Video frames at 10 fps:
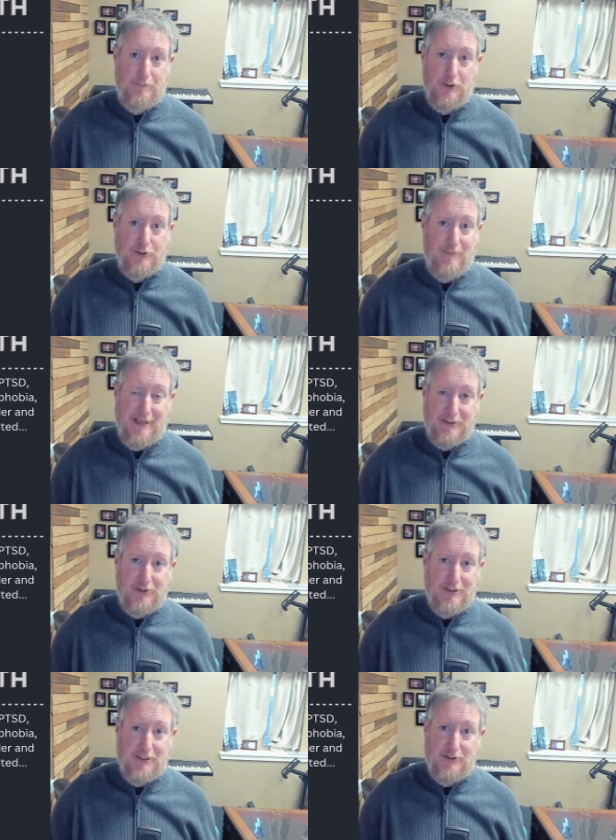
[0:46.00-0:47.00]
post traumatic
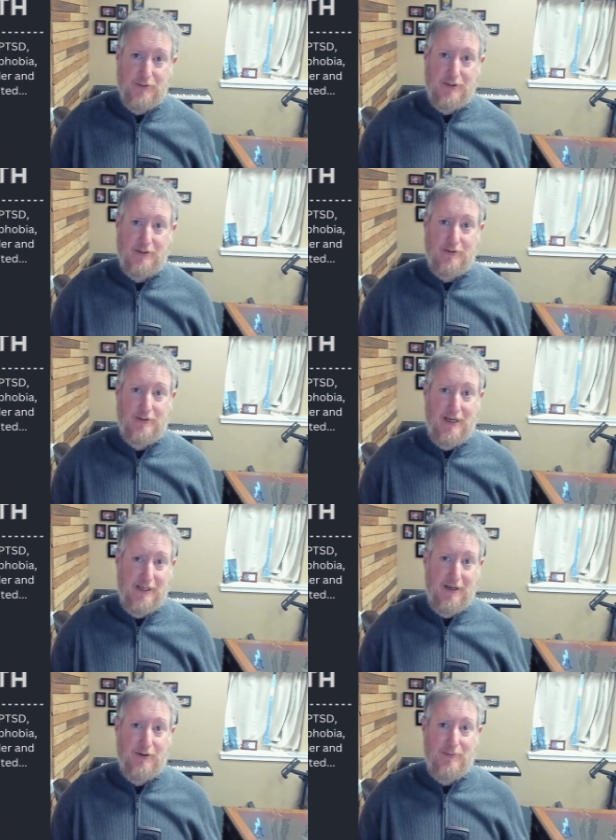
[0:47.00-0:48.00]
stress disorder, or
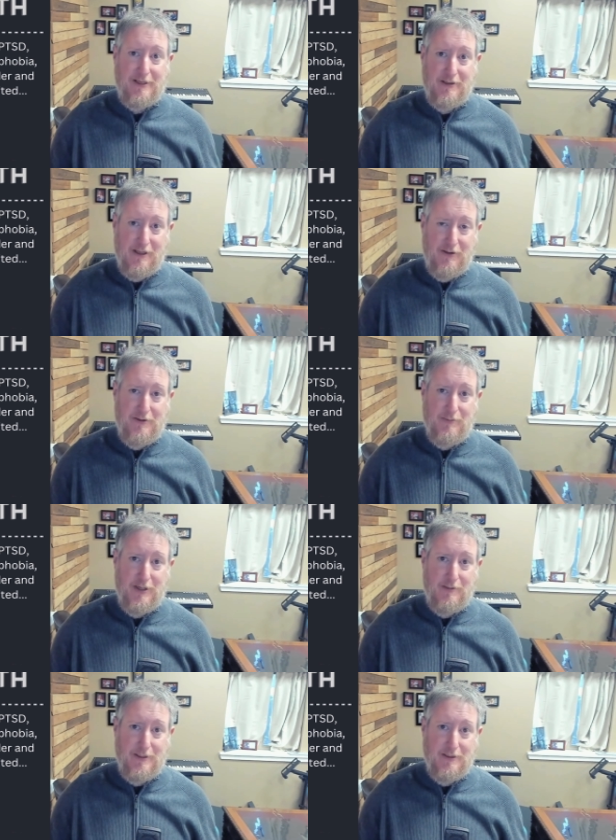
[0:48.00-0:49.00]
any other mental health
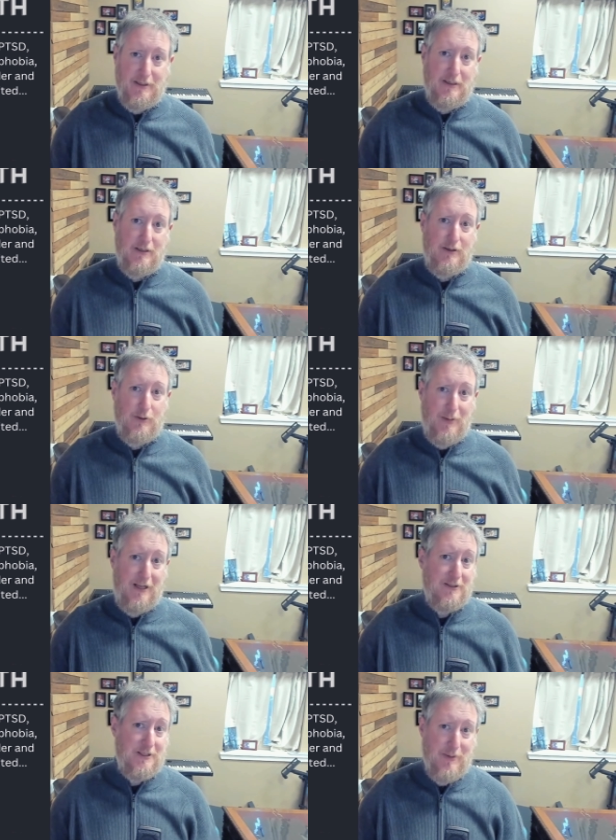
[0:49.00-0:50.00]
impairment, your
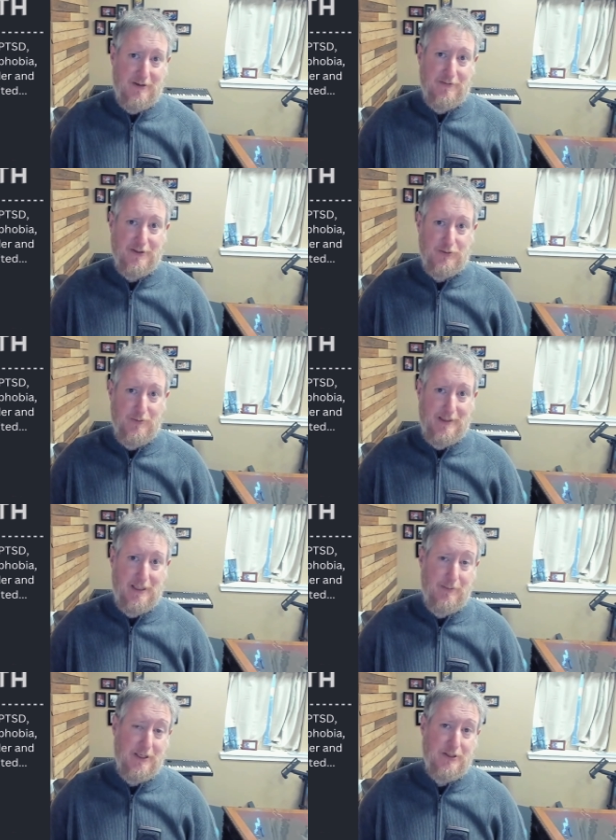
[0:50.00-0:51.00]
policy benefits would be
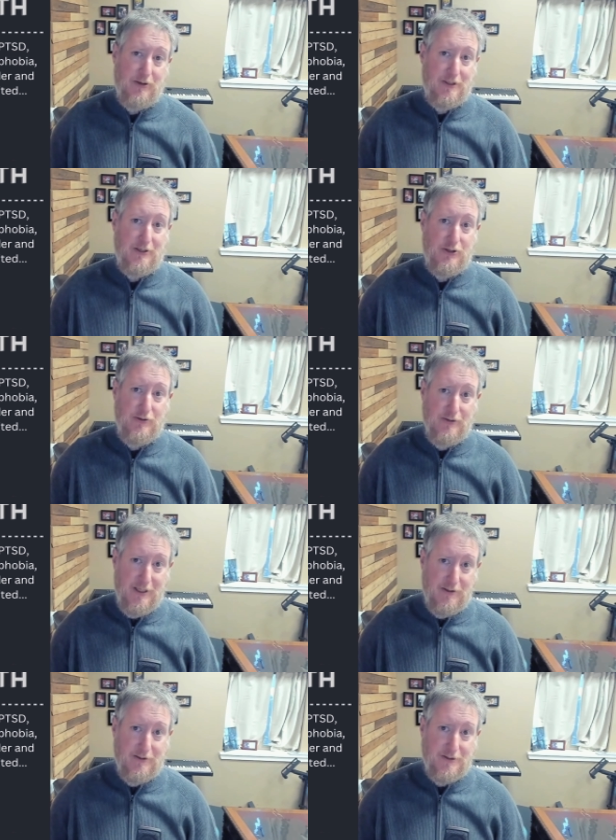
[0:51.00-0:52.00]
limited to only two
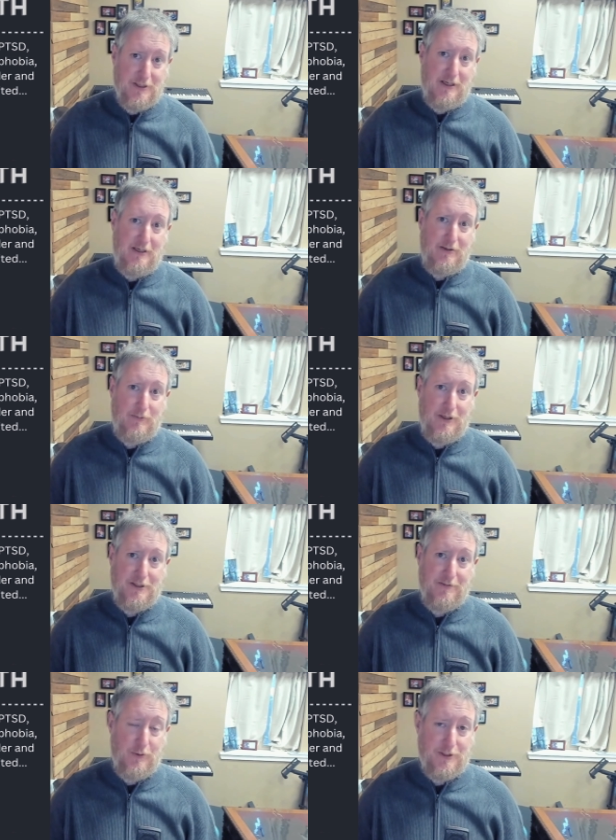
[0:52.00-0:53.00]
years. Whereas
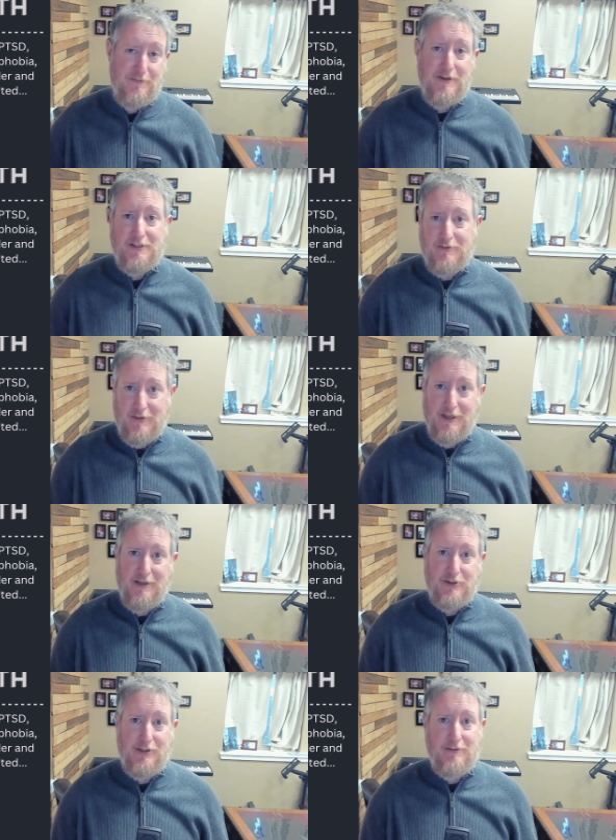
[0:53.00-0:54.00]
if it was a physical
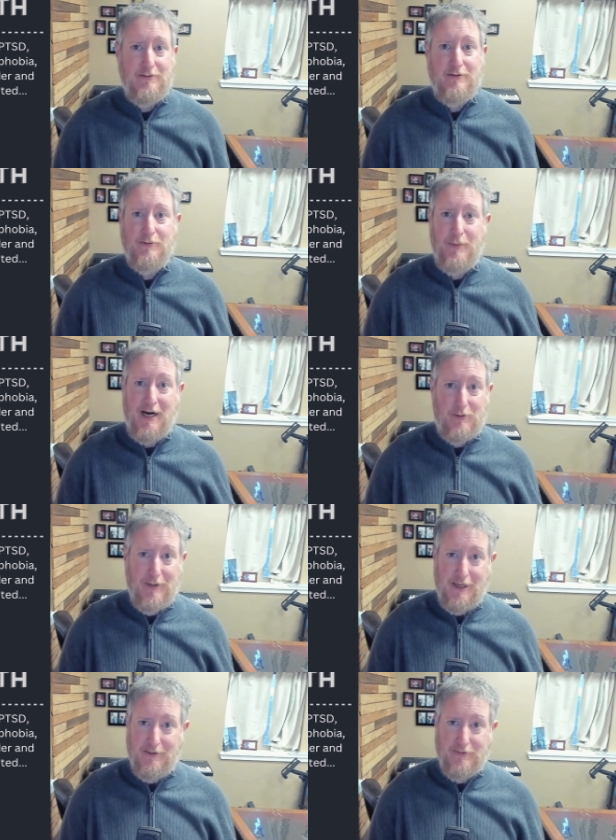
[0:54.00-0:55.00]
condition, your back
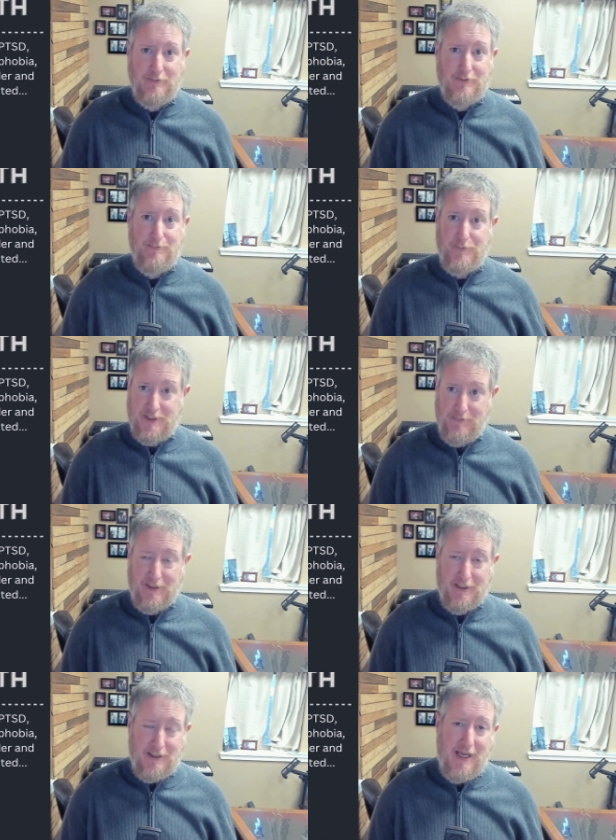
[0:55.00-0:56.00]
went out, or
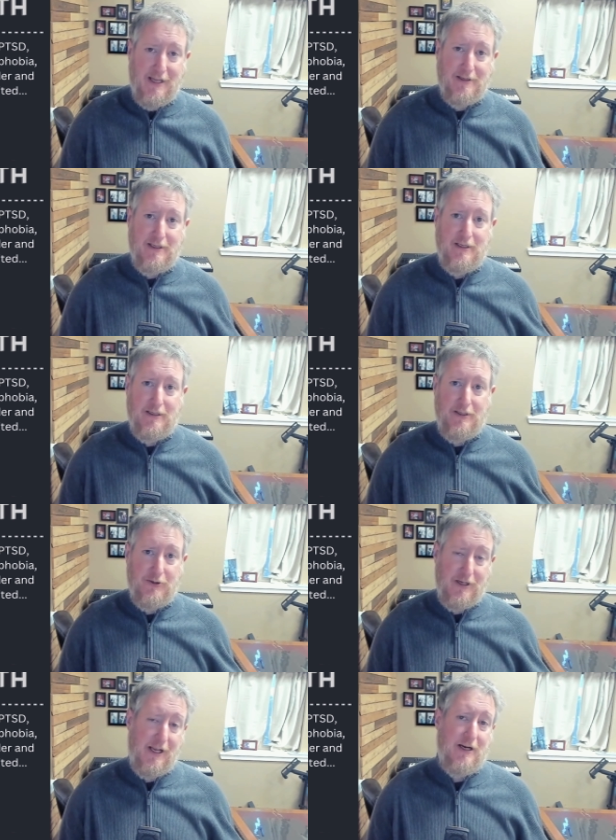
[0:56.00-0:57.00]
something like that, you
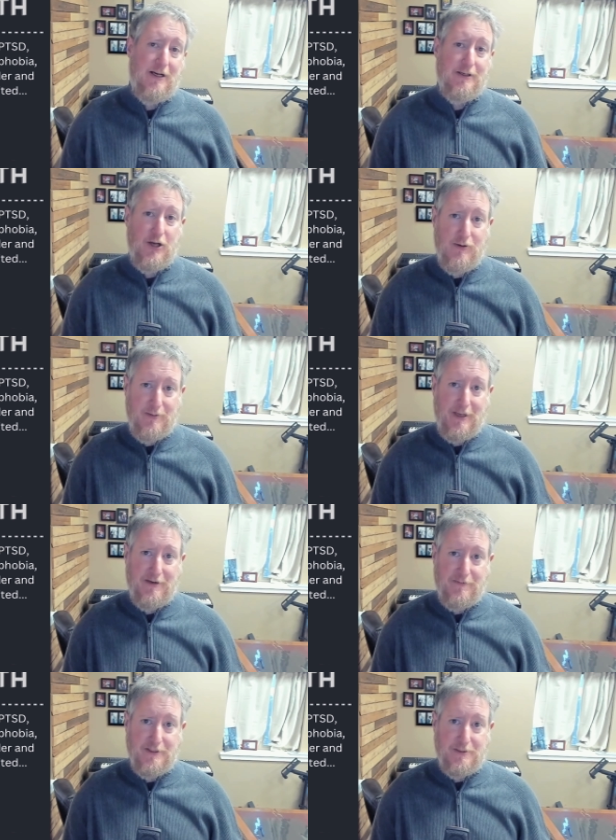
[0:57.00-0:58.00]
could get ongoing
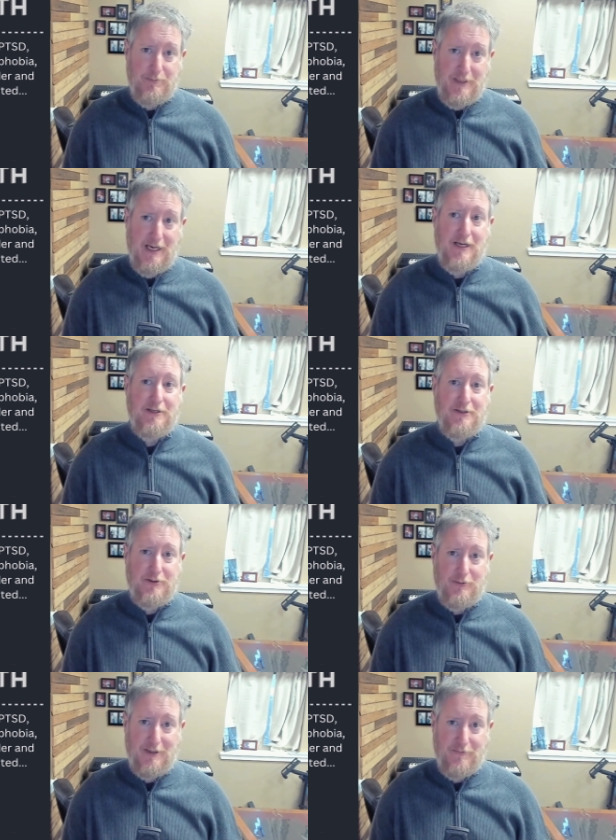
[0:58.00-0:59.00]
benefits beyond
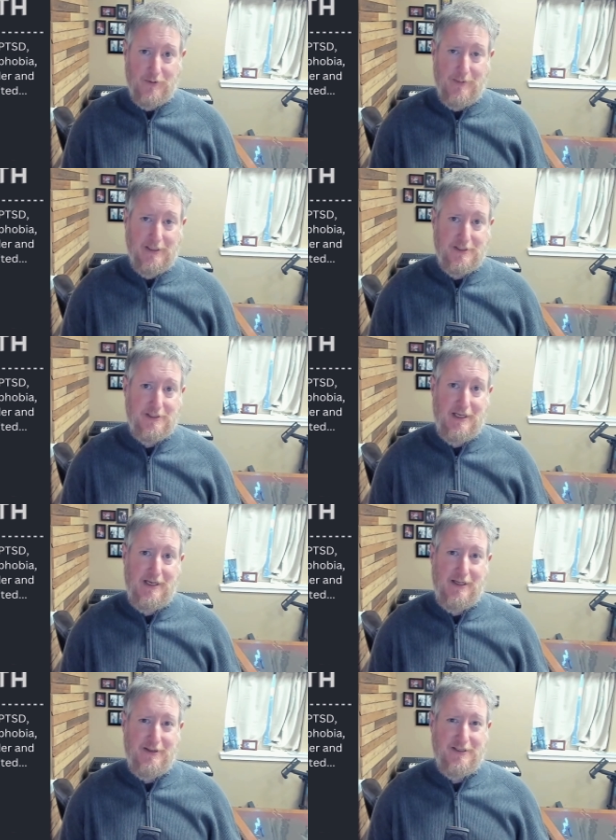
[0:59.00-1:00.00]
24 months.
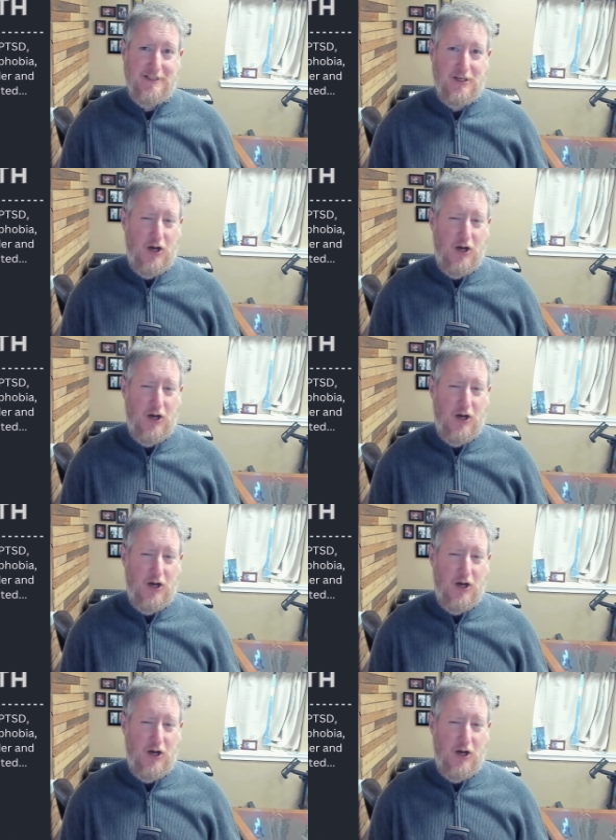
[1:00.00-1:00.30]
This is